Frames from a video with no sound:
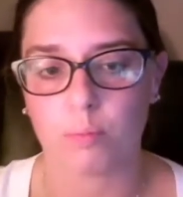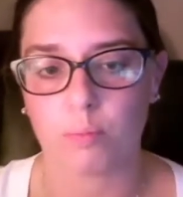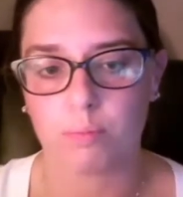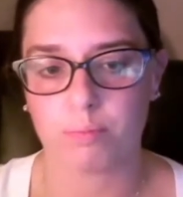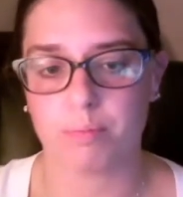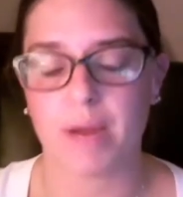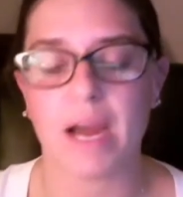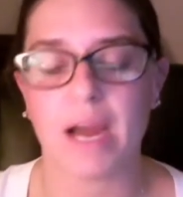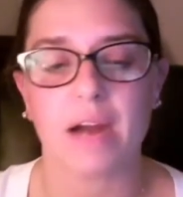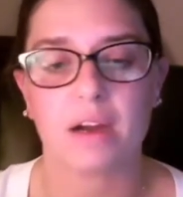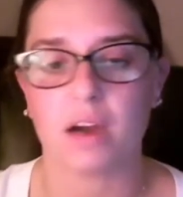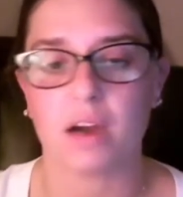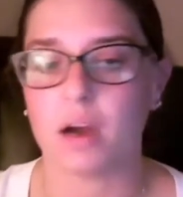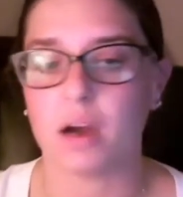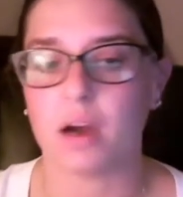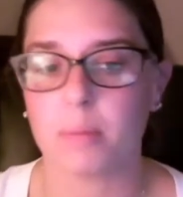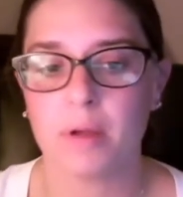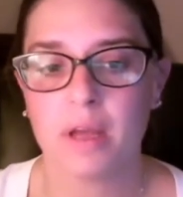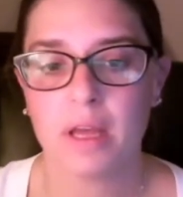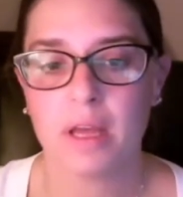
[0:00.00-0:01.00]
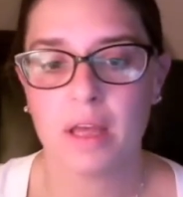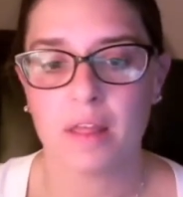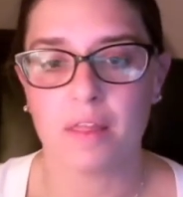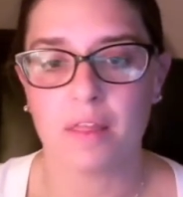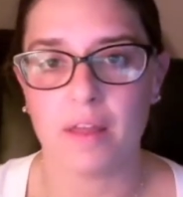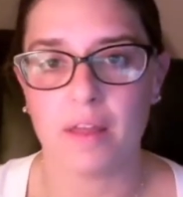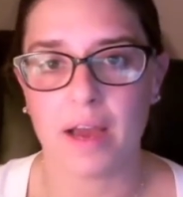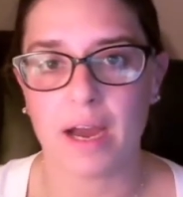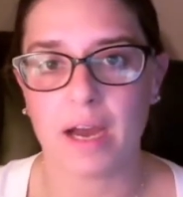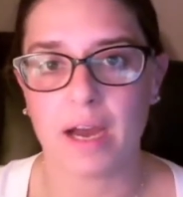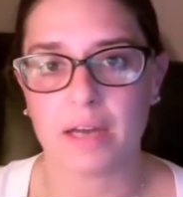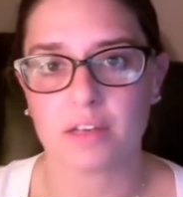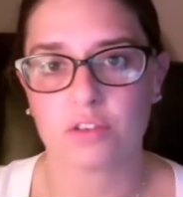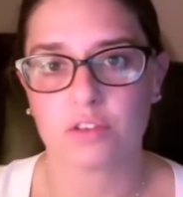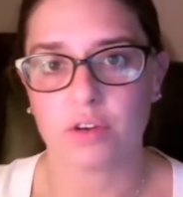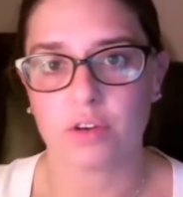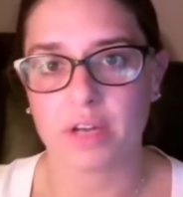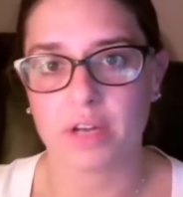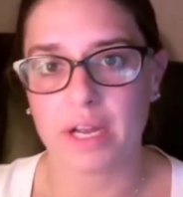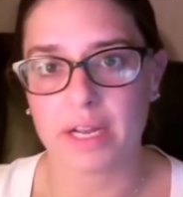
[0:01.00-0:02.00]
backup that
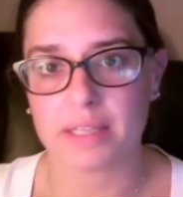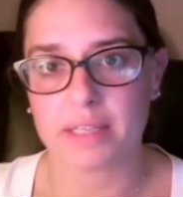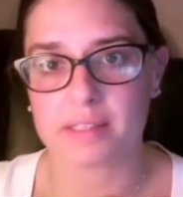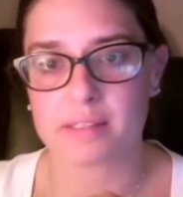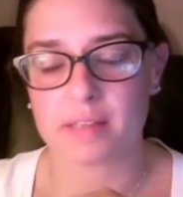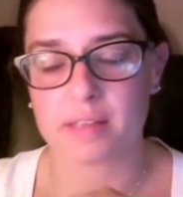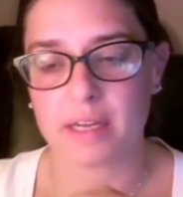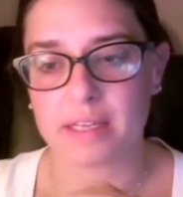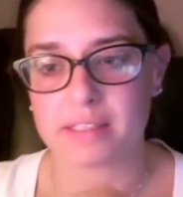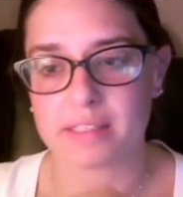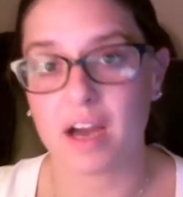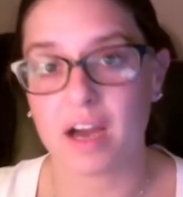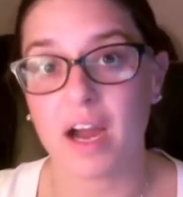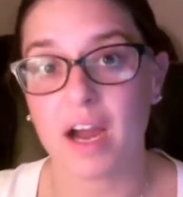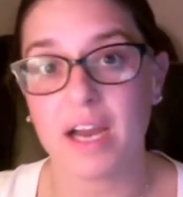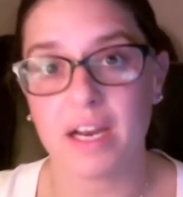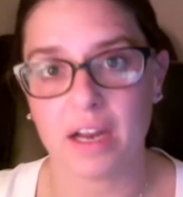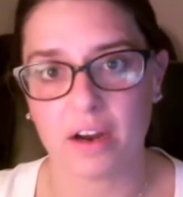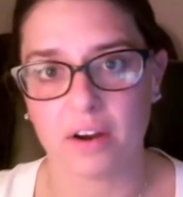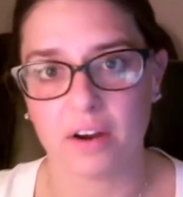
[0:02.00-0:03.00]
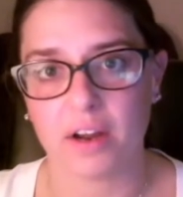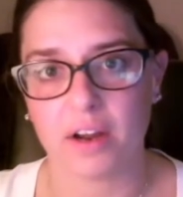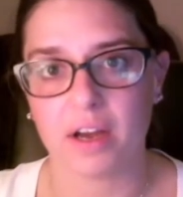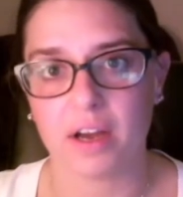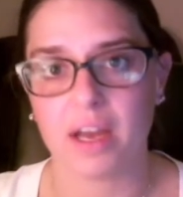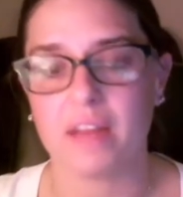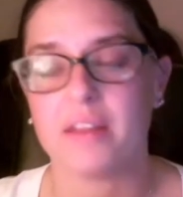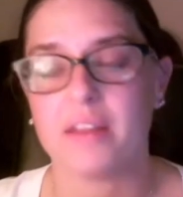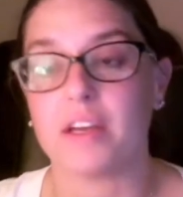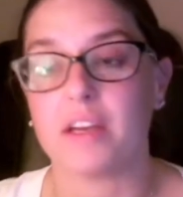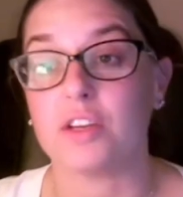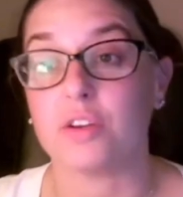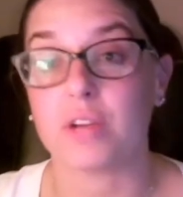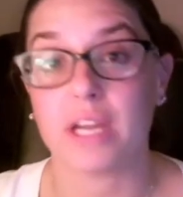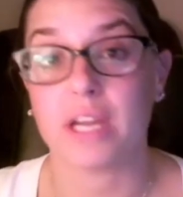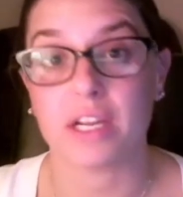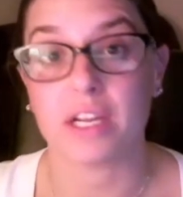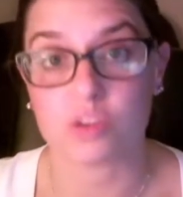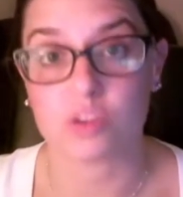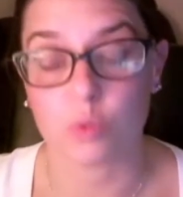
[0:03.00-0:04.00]
creates a tight area, and then you
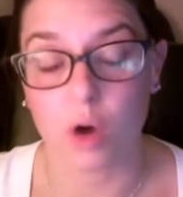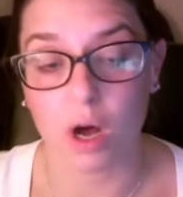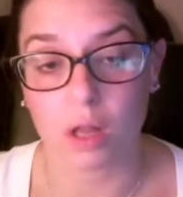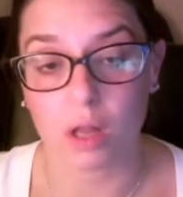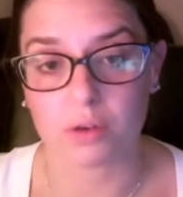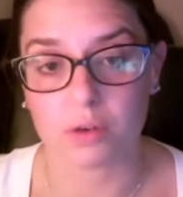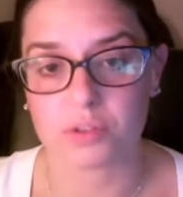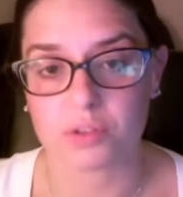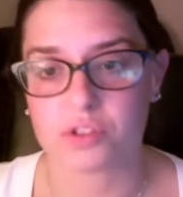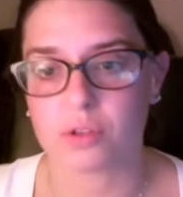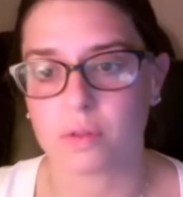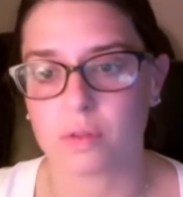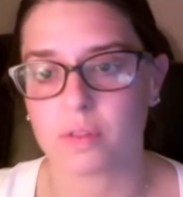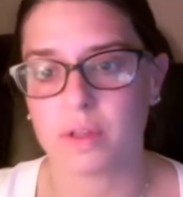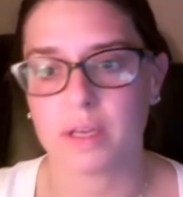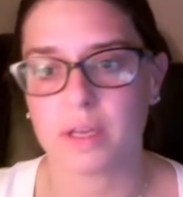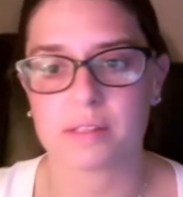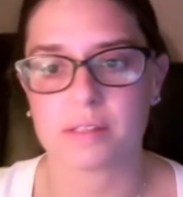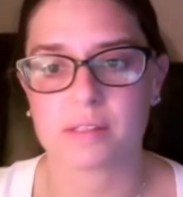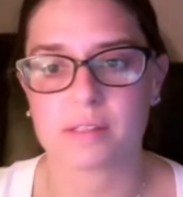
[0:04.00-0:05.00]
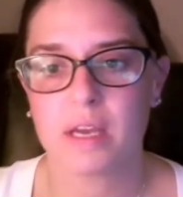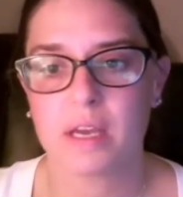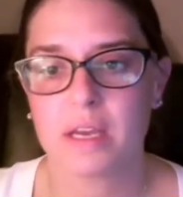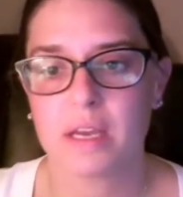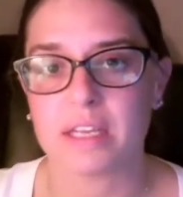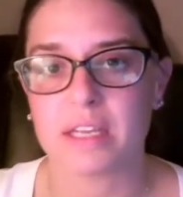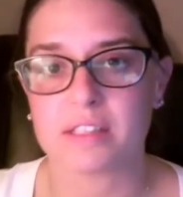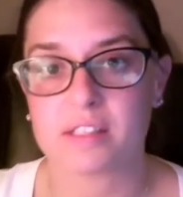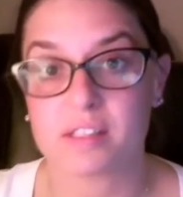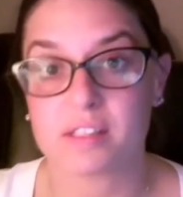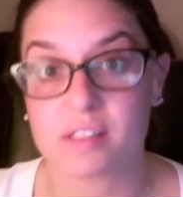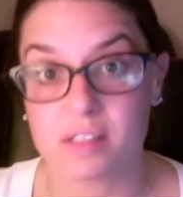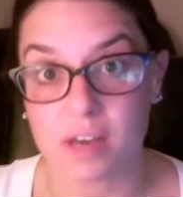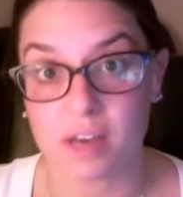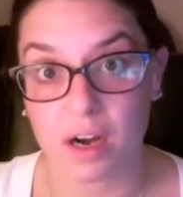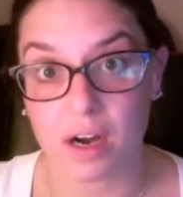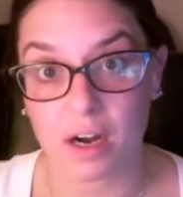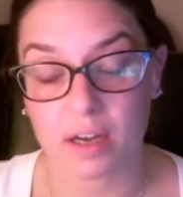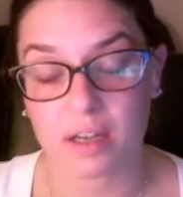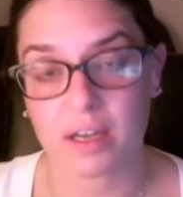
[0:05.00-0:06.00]
can't swallow. So things get
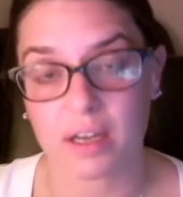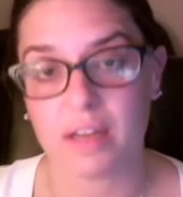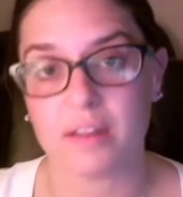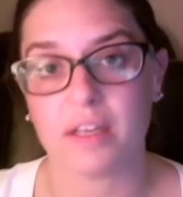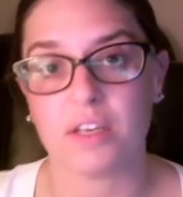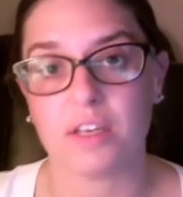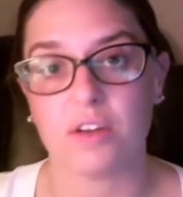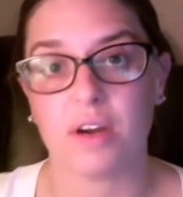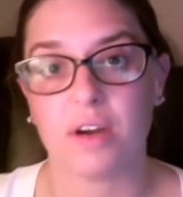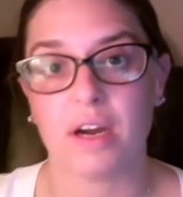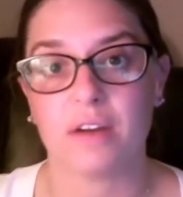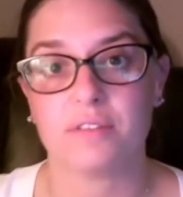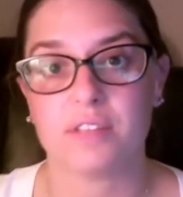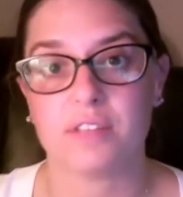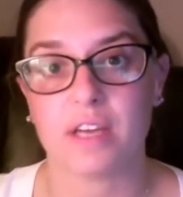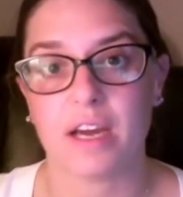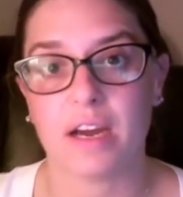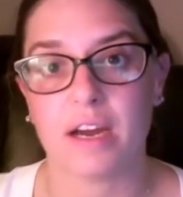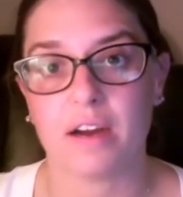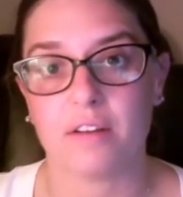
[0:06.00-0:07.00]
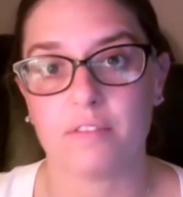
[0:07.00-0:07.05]
stuck, and then you have to have